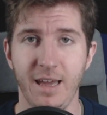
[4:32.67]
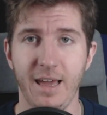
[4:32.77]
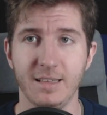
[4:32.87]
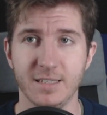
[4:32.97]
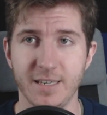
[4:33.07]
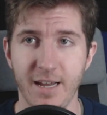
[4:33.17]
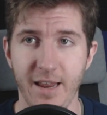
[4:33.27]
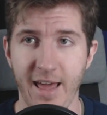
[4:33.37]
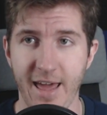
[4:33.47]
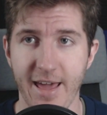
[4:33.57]
and said,
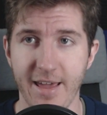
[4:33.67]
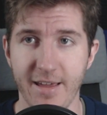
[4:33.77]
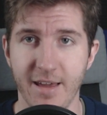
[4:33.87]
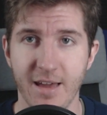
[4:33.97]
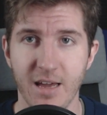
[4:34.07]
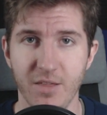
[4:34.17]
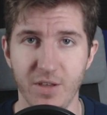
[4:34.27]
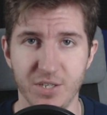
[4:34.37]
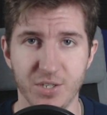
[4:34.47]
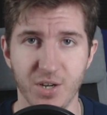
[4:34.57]
hey,
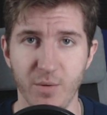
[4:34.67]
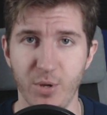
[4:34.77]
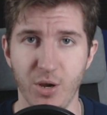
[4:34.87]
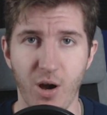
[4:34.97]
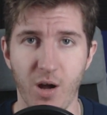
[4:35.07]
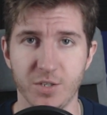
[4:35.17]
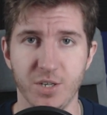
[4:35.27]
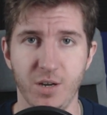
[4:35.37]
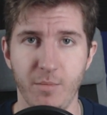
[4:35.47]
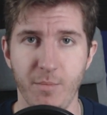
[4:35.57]
this is going to be
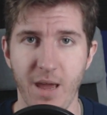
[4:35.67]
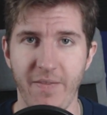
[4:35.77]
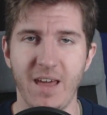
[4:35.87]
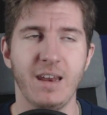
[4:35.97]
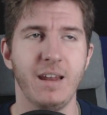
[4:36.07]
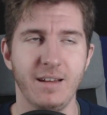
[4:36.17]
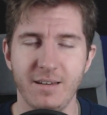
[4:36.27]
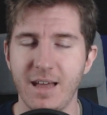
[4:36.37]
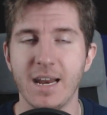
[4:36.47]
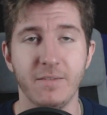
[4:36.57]
awesome. And then
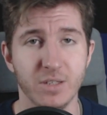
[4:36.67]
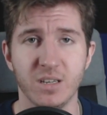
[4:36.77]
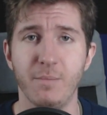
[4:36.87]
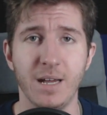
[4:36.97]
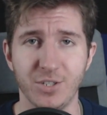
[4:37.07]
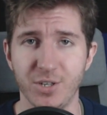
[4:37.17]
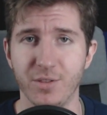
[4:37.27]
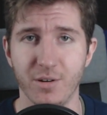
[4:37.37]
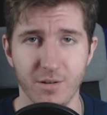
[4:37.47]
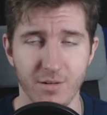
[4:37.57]
not even to mention
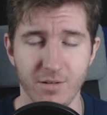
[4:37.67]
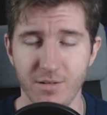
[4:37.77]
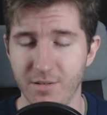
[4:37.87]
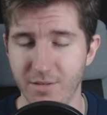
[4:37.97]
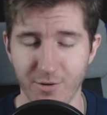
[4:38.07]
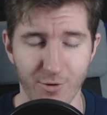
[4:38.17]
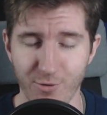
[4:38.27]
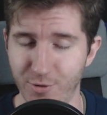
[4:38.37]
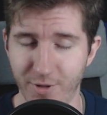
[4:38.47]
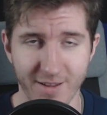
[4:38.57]
their
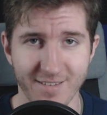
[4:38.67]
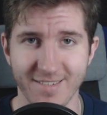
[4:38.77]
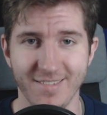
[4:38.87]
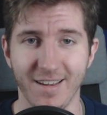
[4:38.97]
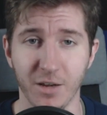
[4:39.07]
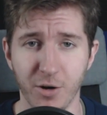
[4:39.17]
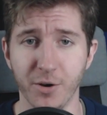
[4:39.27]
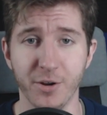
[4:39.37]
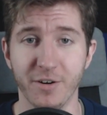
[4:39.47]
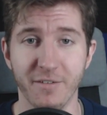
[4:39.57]
whole like, oh,
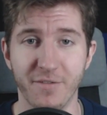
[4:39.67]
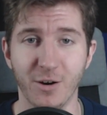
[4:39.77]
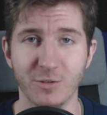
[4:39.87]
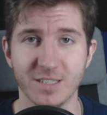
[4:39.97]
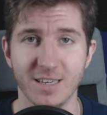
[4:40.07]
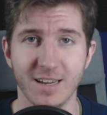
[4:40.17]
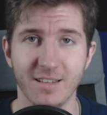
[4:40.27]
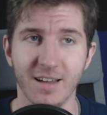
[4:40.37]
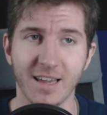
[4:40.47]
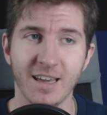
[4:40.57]
you don't have phones thing.
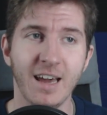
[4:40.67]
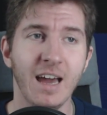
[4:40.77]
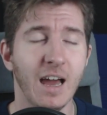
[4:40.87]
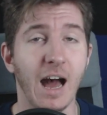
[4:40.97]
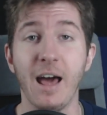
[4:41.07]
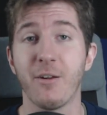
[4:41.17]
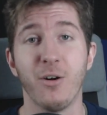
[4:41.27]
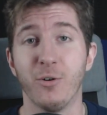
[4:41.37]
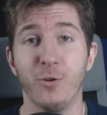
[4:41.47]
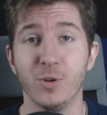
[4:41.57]
Like, I don't
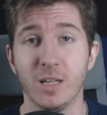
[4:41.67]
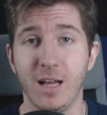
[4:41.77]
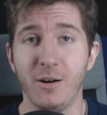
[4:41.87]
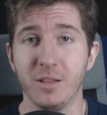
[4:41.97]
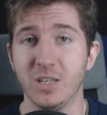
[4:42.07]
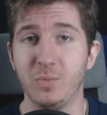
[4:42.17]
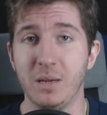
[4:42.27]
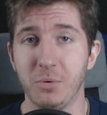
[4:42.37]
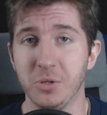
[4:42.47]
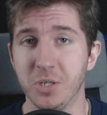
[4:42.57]
know who's allowing these
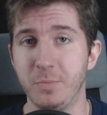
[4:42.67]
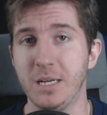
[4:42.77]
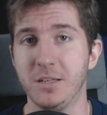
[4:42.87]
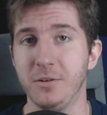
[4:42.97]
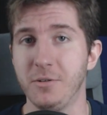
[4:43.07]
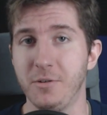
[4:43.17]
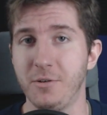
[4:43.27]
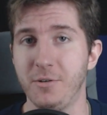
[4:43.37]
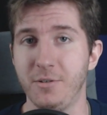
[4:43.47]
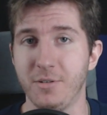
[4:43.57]
people to speak to
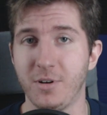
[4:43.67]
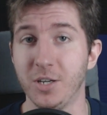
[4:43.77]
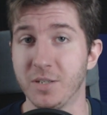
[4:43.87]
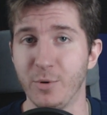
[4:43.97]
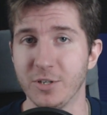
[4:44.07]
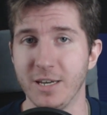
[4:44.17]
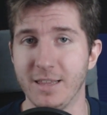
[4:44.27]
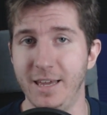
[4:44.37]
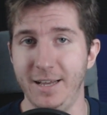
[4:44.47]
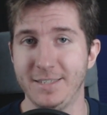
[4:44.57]
their customers like
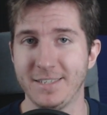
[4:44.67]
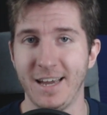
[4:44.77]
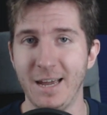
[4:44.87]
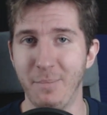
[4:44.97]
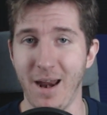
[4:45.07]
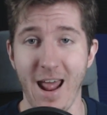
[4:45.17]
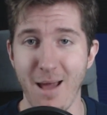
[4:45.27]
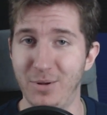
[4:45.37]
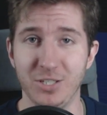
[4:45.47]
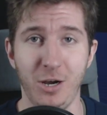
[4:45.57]
this, but it
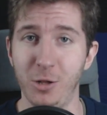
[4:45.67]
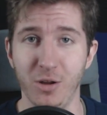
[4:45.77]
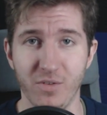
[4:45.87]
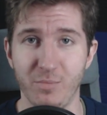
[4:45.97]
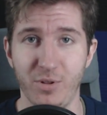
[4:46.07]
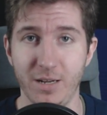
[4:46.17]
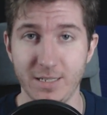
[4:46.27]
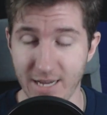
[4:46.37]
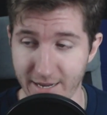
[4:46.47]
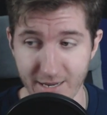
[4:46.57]
happens all over the
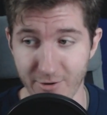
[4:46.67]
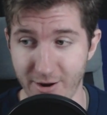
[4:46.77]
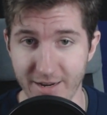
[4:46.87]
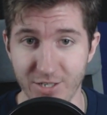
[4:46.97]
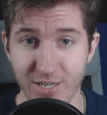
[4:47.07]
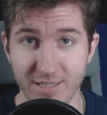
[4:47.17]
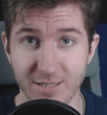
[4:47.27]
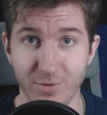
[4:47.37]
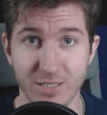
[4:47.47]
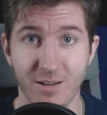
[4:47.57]
place, i.e. Ryan
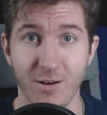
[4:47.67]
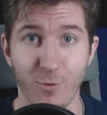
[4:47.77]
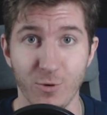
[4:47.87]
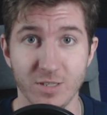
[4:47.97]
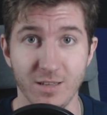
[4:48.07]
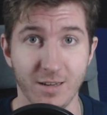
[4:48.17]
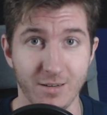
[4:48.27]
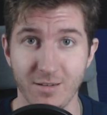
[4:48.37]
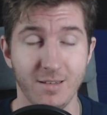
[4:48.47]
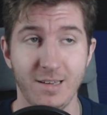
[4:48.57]
Johnson with Star Wars. Like,